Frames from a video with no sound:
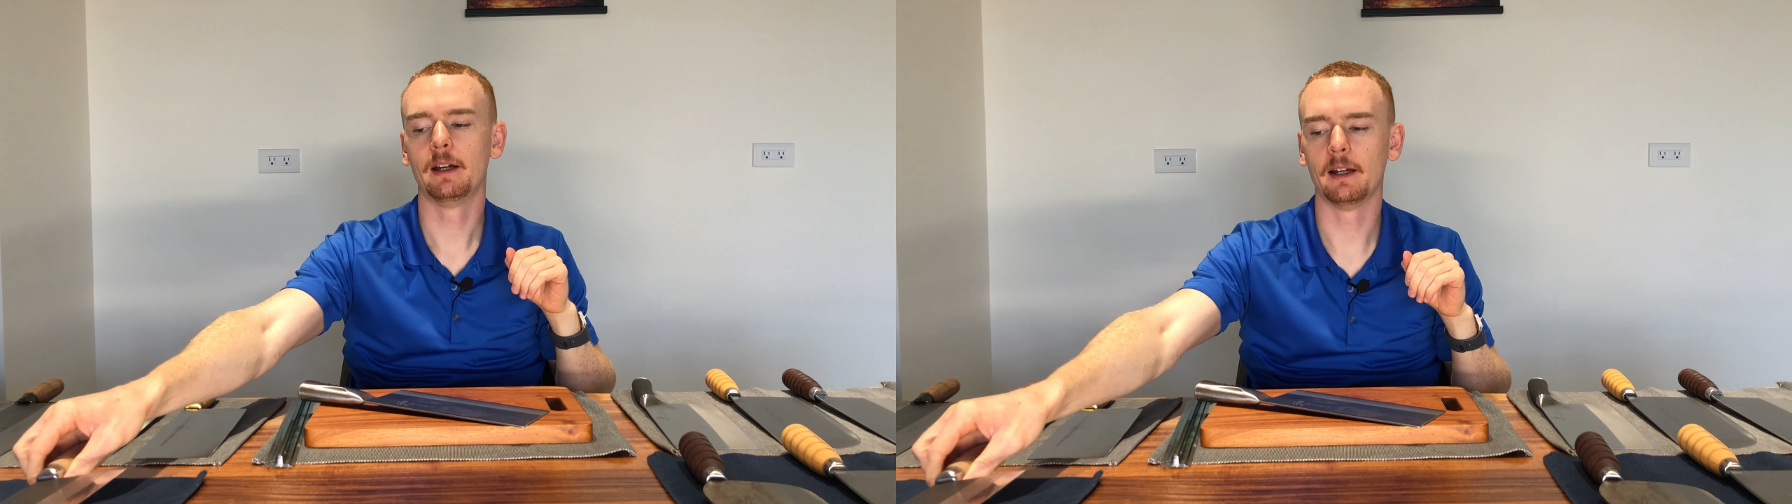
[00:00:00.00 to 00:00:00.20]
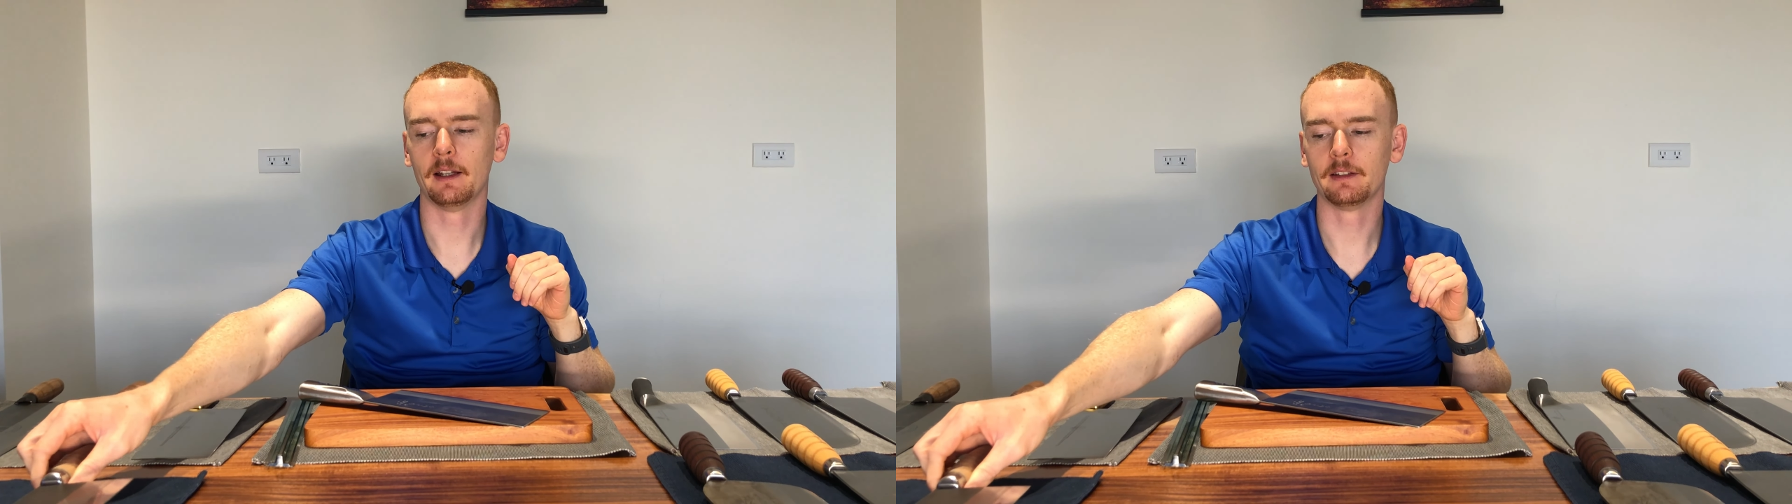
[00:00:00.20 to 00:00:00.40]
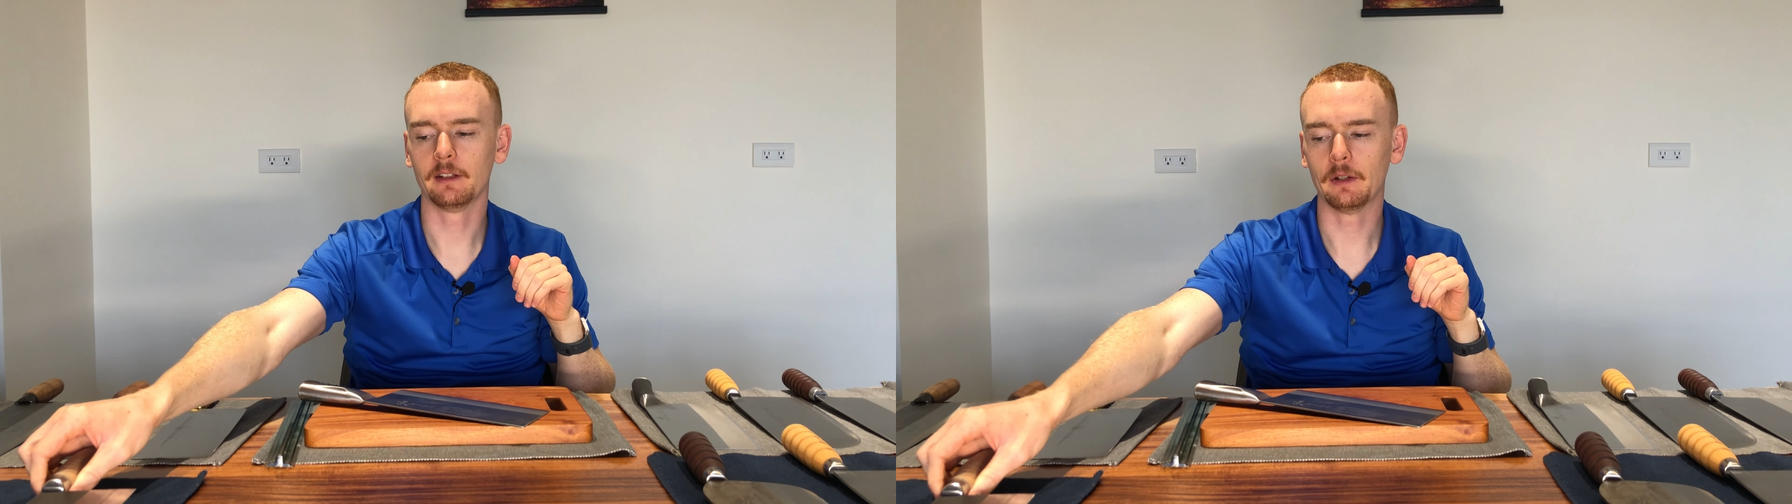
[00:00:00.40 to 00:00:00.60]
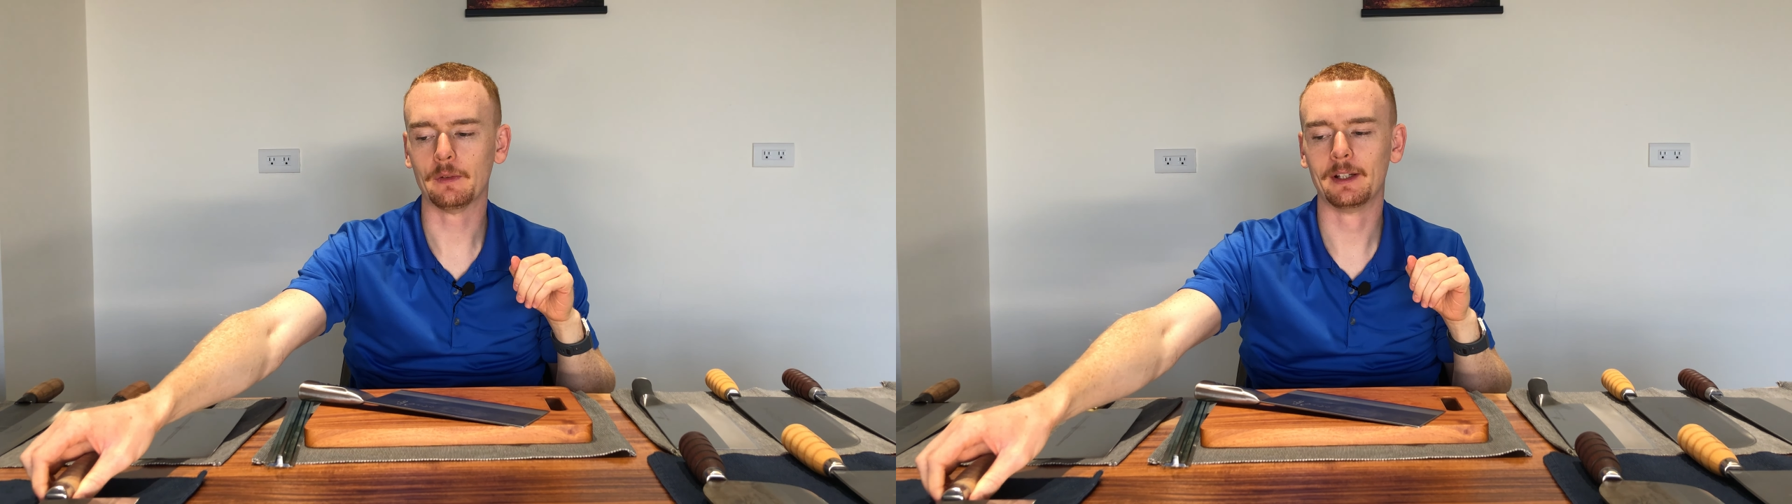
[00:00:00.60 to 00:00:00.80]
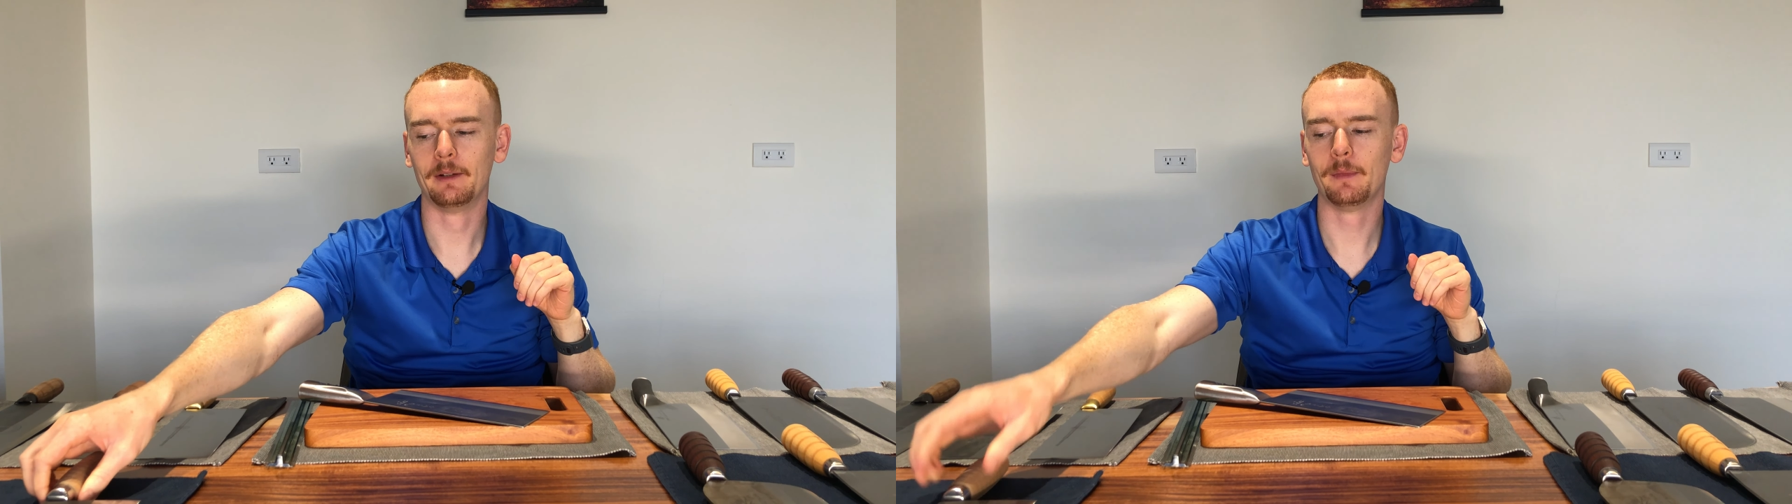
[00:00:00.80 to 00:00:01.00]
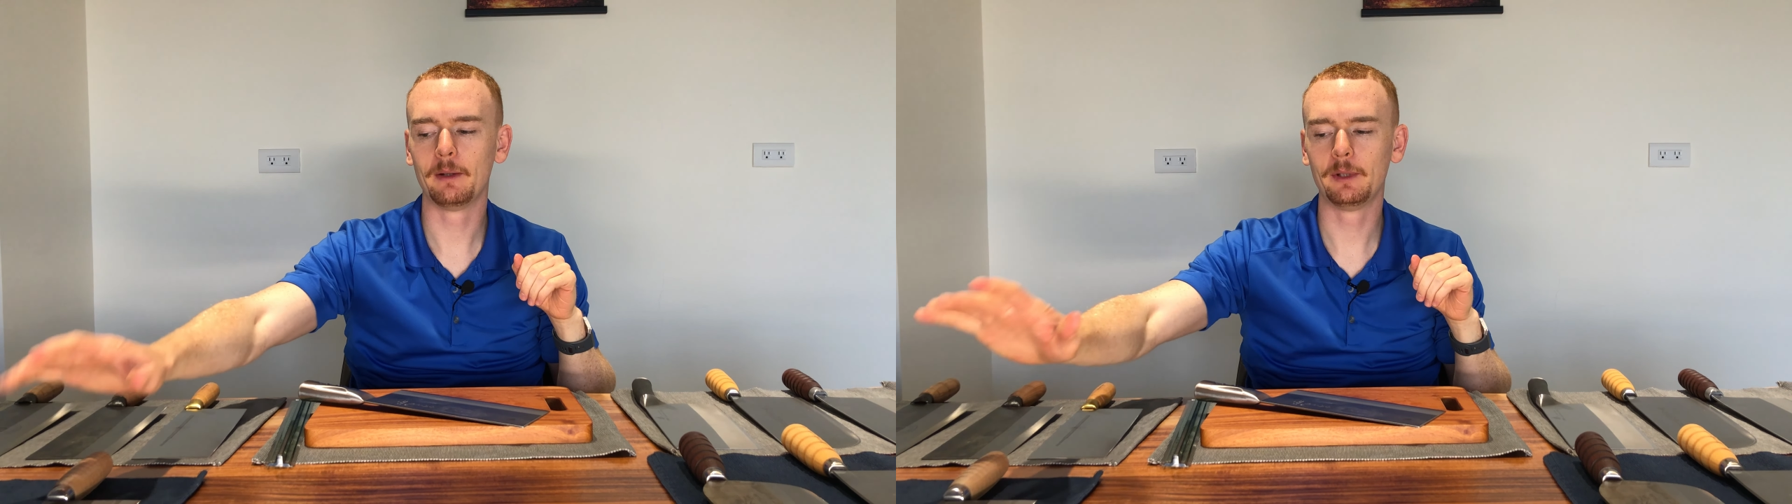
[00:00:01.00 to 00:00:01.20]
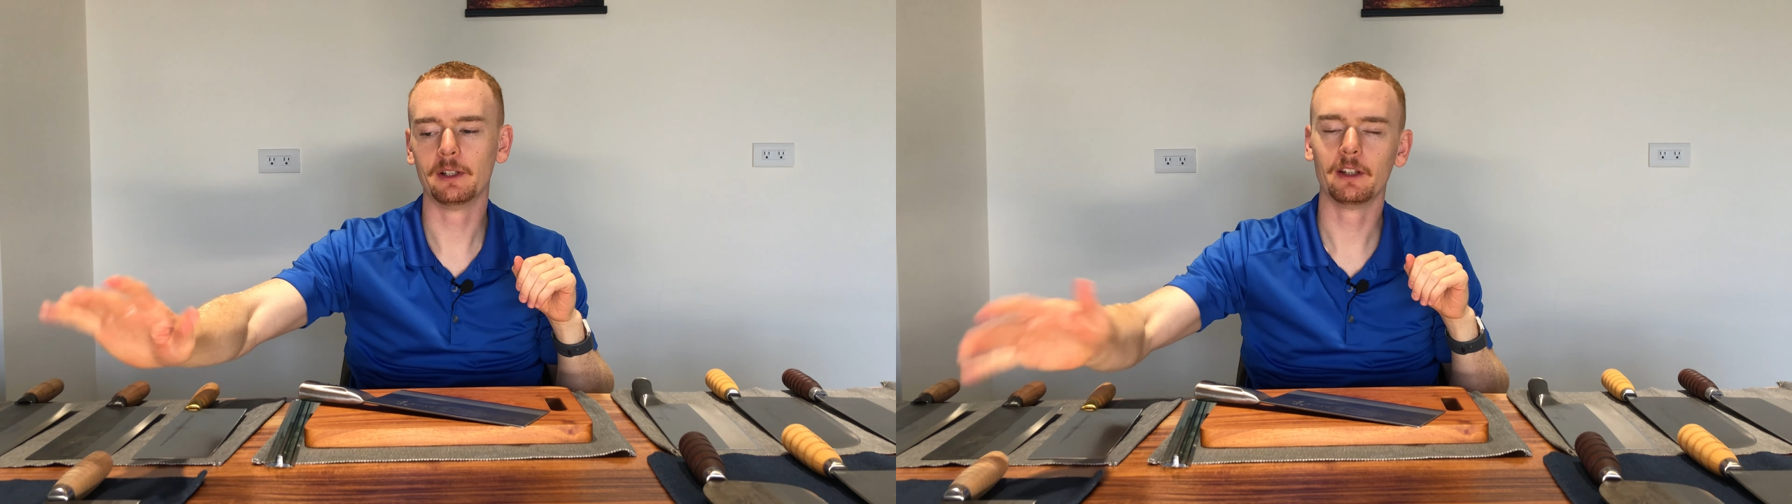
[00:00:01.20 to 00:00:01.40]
So maybe a